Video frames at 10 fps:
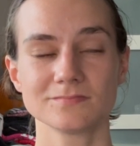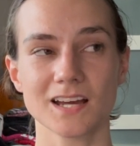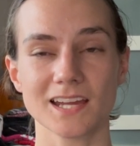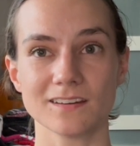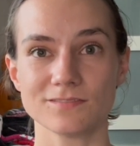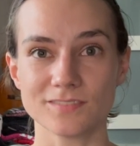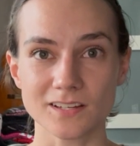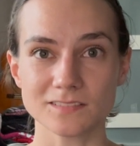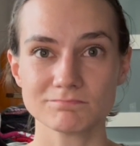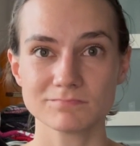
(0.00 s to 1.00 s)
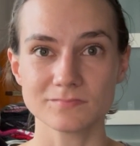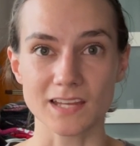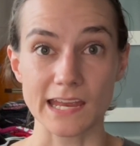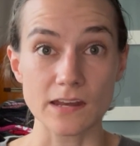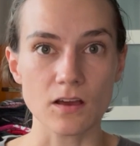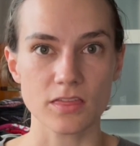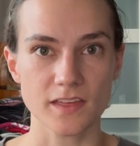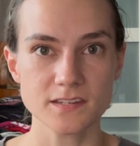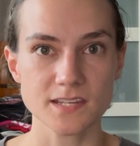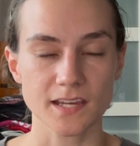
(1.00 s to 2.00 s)
I have felt
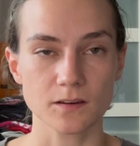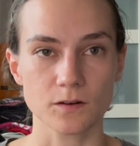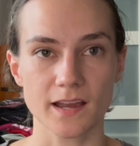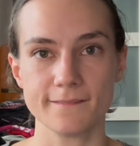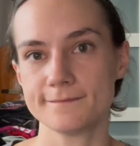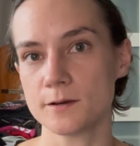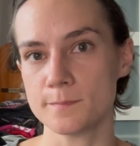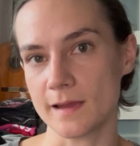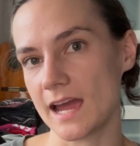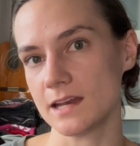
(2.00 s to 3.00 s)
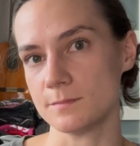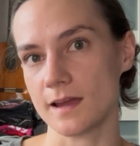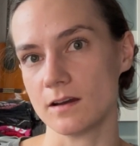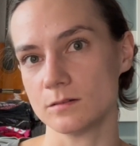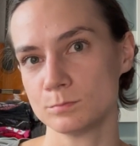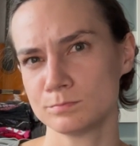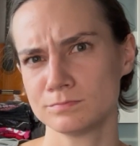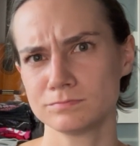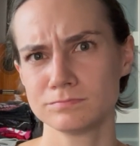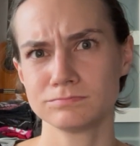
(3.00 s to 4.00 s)
inauthentic, or I have felt bad about
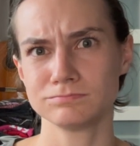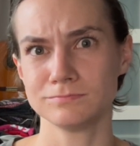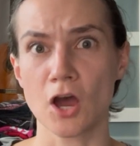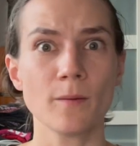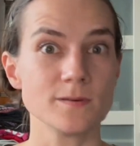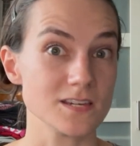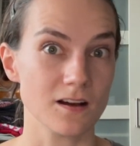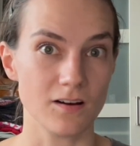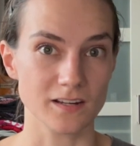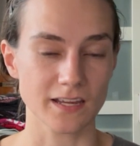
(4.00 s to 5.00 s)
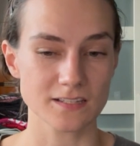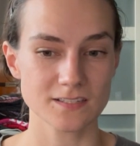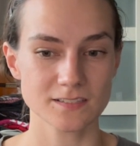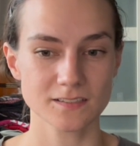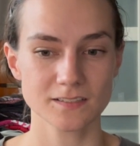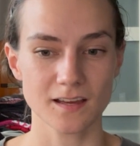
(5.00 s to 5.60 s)
not being honest.